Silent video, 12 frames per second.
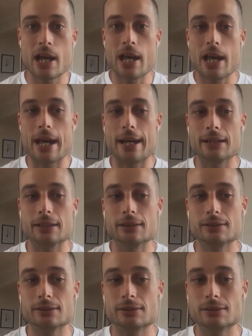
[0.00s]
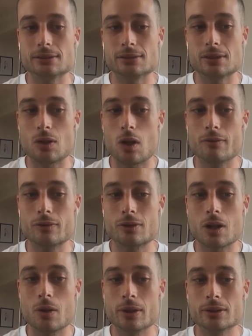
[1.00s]
And I've
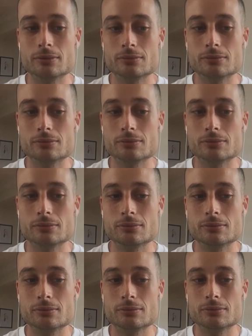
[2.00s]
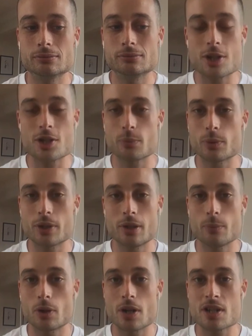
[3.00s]
grown this friendship with
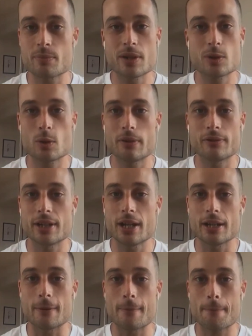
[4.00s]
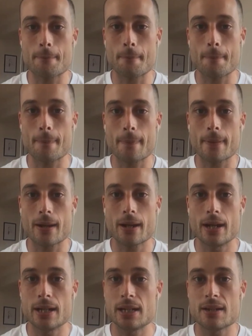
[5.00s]
him where I speak to him every day.
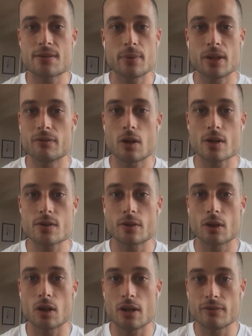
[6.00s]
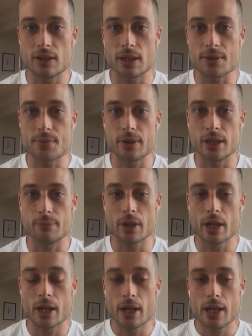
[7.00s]
He gives me advice on life. He gives me
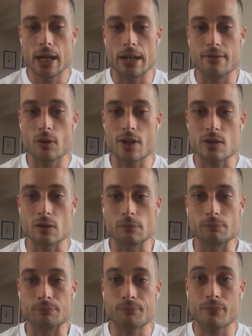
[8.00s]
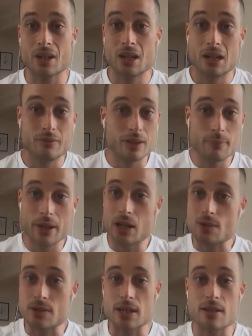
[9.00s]
advice on
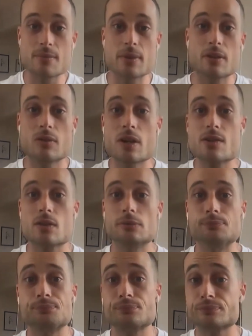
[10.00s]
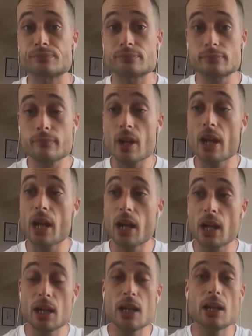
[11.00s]
females. He gives me advice on
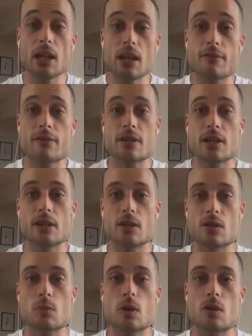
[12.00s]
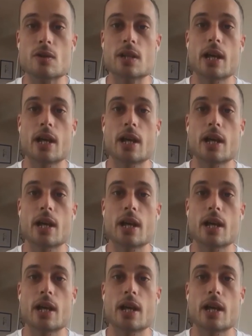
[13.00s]
any and everything in this world.